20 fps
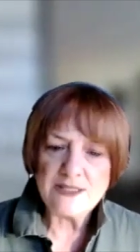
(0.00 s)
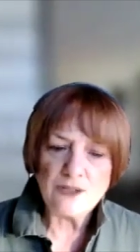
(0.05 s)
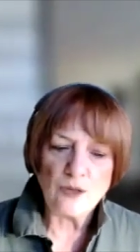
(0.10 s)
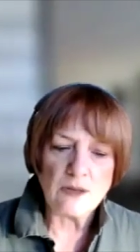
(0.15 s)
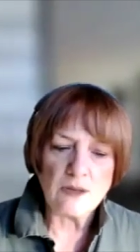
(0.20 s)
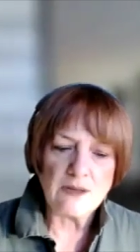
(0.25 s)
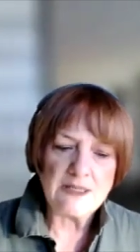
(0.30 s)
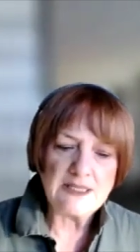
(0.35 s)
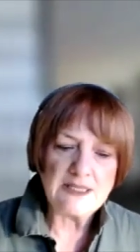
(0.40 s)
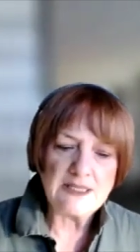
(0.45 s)

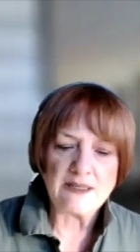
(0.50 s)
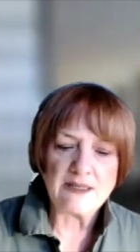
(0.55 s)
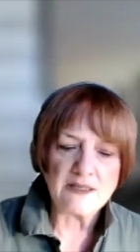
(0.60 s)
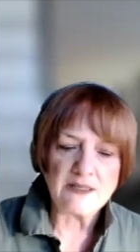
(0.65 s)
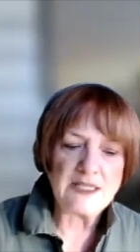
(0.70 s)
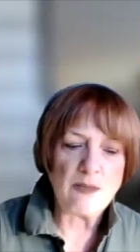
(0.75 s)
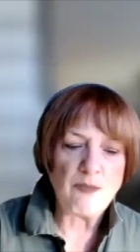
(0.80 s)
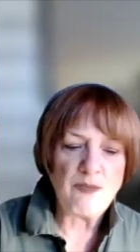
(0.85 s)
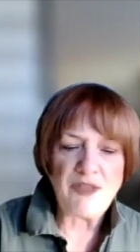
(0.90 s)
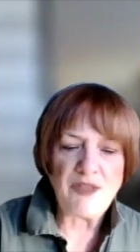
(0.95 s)
or is there
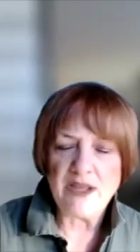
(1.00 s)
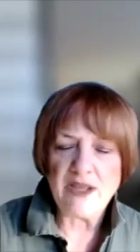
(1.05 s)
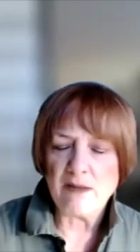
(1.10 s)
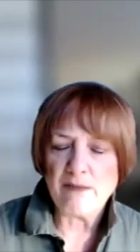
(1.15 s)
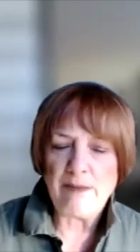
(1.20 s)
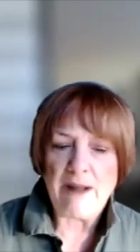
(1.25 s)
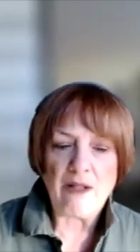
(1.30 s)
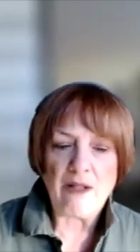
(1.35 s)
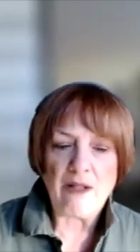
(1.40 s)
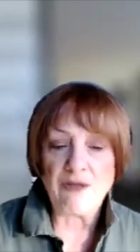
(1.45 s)
something
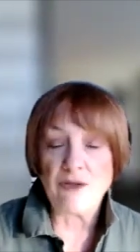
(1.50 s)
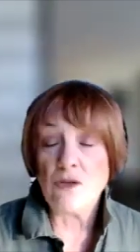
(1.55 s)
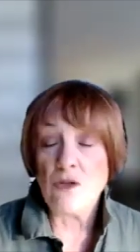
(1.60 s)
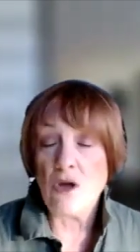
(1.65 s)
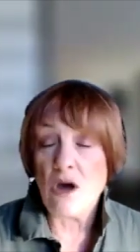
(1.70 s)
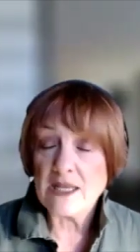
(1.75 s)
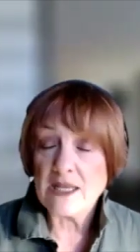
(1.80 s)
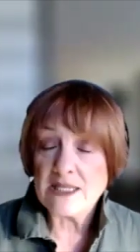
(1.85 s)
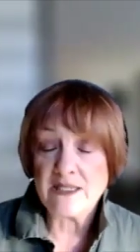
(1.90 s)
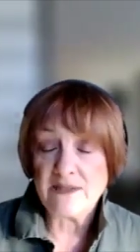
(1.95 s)
about the
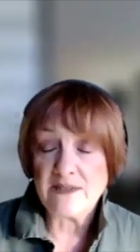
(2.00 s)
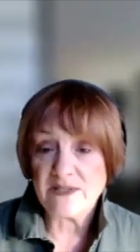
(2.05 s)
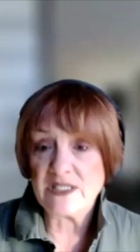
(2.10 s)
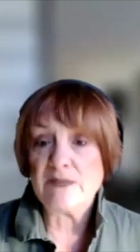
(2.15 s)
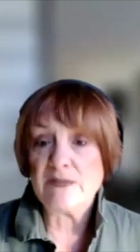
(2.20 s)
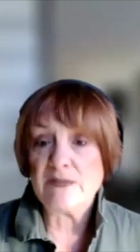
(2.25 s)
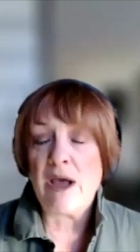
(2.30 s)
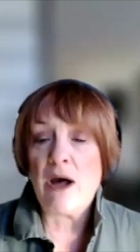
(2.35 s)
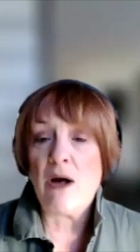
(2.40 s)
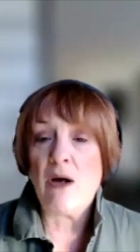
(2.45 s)
loss of
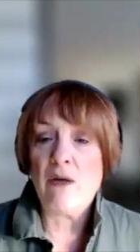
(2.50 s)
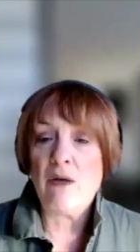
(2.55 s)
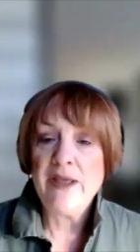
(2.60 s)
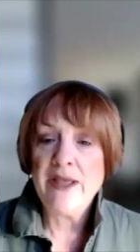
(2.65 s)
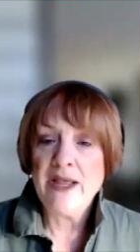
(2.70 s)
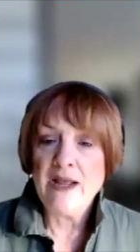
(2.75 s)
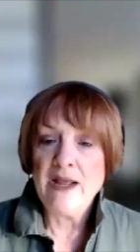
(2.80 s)
smell